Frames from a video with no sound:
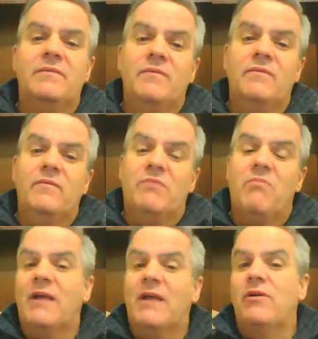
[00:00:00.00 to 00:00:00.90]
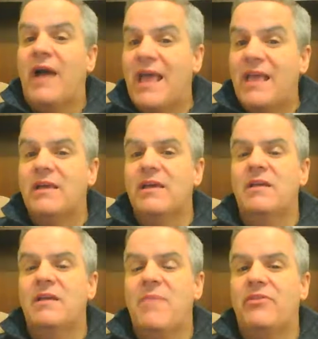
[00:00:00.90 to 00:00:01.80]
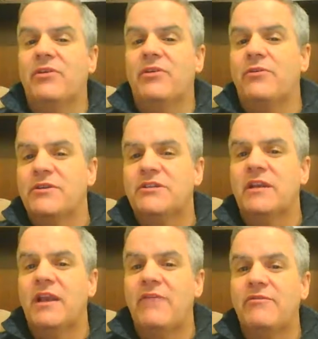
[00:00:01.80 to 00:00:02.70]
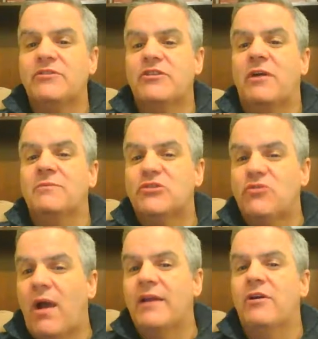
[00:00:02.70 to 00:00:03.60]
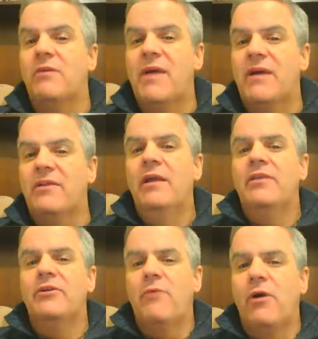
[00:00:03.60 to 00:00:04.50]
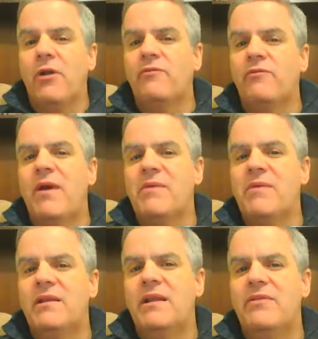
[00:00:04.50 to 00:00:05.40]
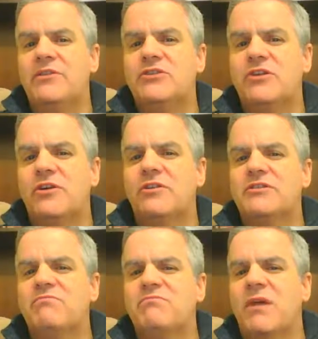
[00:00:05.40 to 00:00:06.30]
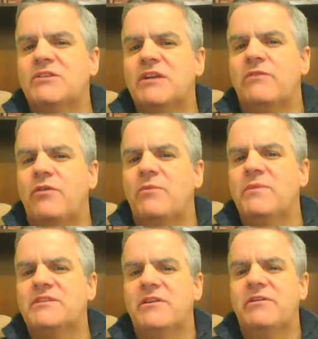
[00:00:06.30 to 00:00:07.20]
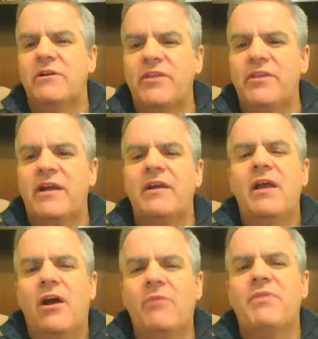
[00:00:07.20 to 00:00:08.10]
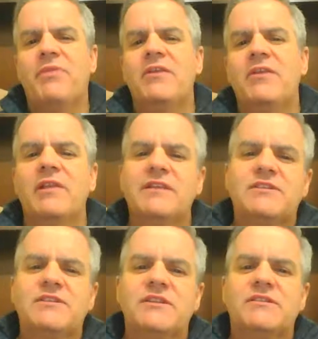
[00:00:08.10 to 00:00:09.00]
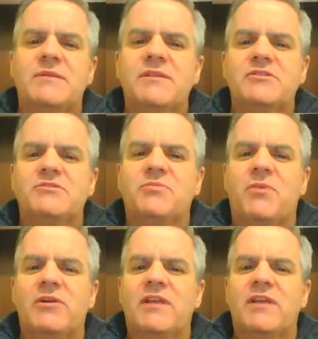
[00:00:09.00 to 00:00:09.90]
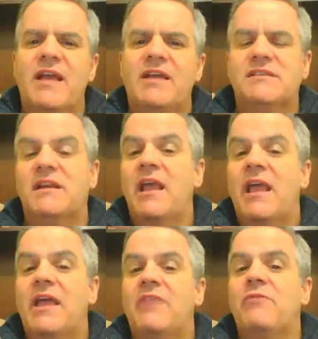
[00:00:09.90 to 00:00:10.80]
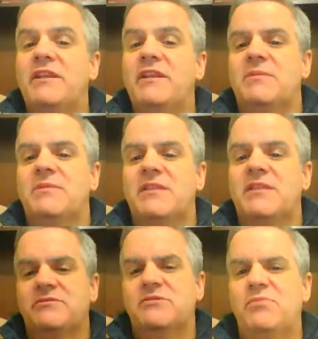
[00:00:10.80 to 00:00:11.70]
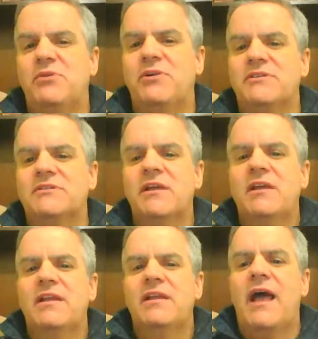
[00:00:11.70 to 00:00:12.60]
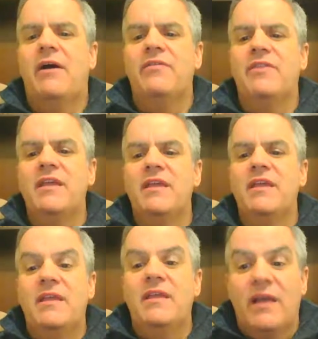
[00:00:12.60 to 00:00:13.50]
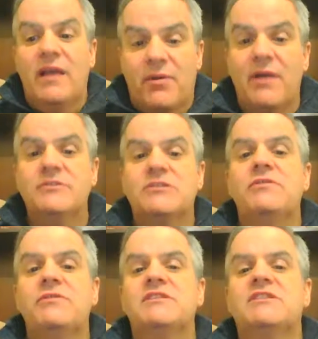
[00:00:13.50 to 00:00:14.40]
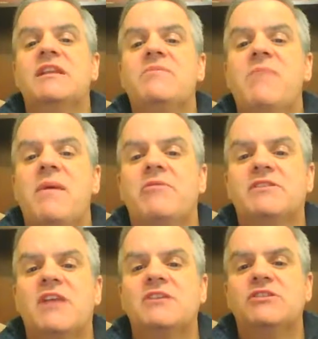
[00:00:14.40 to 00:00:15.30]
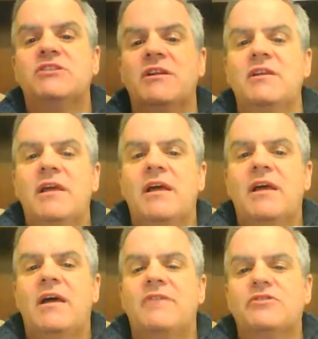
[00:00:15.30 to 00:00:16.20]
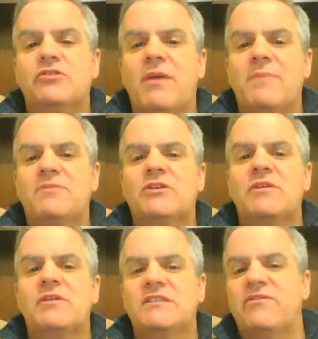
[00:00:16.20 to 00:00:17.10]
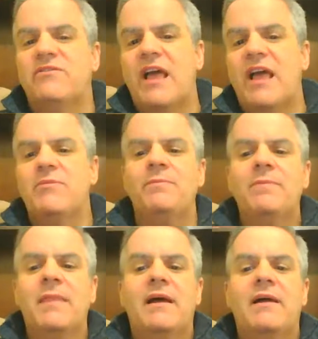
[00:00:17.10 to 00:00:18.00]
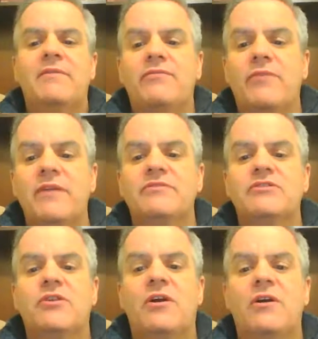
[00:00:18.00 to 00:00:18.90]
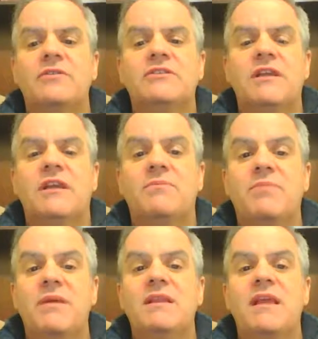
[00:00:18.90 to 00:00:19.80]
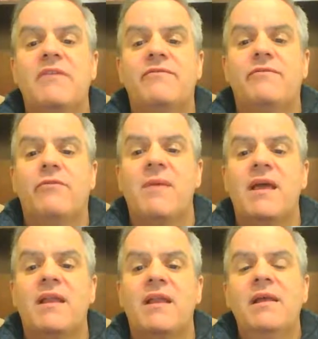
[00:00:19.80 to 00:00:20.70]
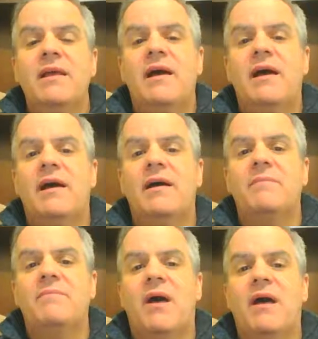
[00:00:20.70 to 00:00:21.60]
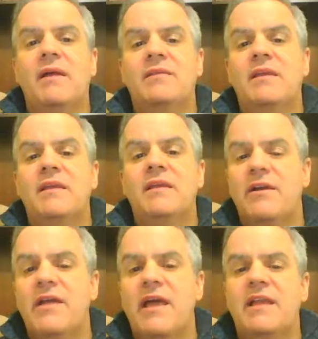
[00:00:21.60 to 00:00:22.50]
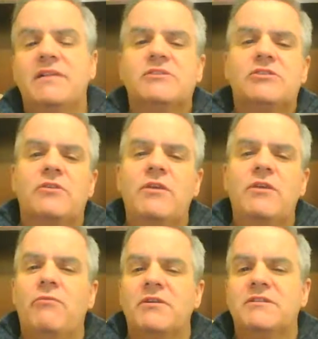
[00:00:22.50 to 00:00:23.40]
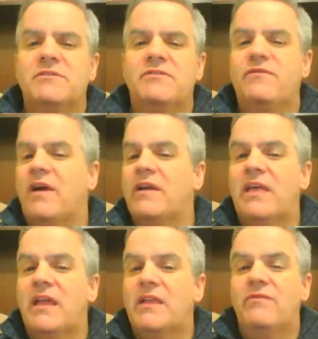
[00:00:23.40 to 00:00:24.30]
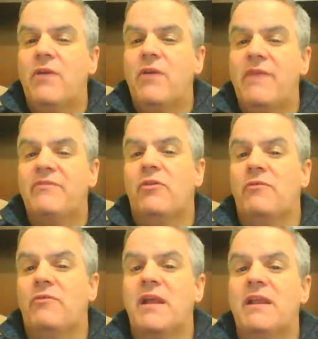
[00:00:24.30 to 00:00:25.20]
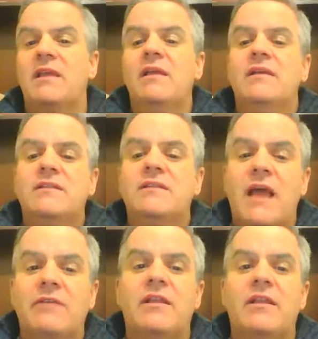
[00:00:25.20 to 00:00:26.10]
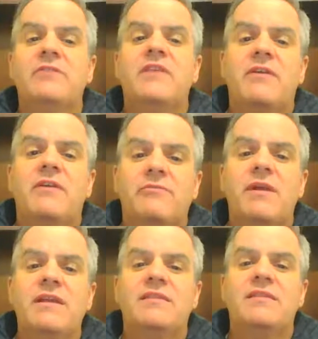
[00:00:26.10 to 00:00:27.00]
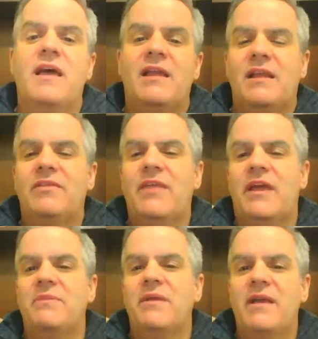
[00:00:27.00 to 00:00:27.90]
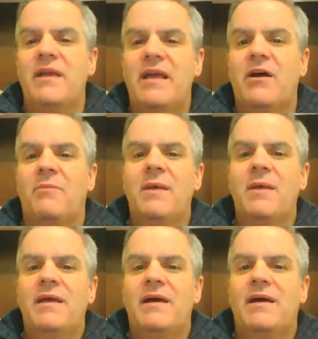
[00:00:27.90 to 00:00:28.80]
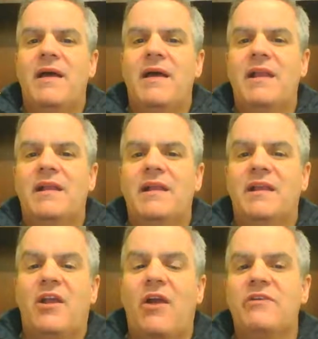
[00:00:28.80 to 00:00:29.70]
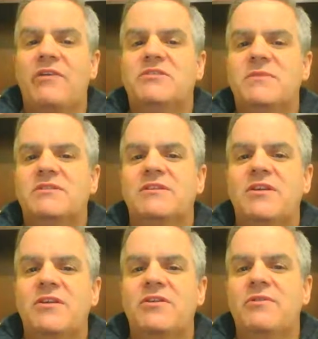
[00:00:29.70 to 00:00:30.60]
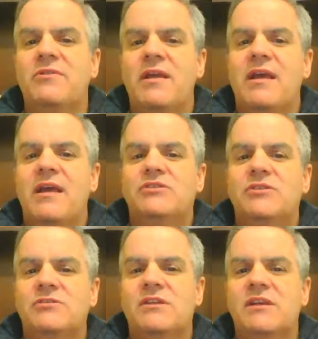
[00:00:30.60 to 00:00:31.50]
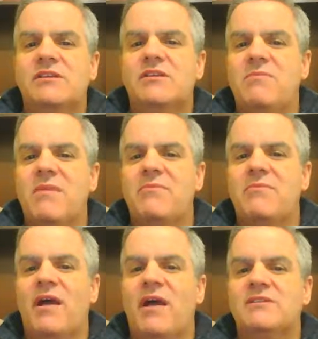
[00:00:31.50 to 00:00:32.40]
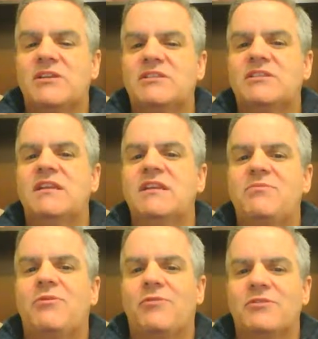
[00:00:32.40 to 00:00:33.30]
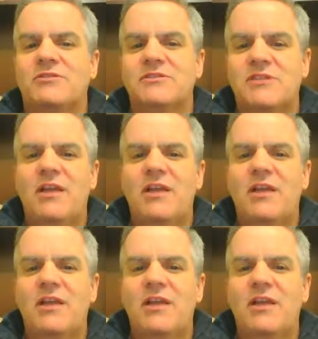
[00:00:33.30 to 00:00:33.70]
with Michael Haken about the Christian lover, Tom Schreiner about the role of women in the church. Much helpful material there. Hope that you'll listen to some of those broadcasts and read some of those books. Now, the approach to extended memorization of Scripture is available free of charge in a PDF format by the internet. And so if you want to find that, if you haven't already, download that, read that, and that'll be a help and encouragement to you as you seek to memorize extended portions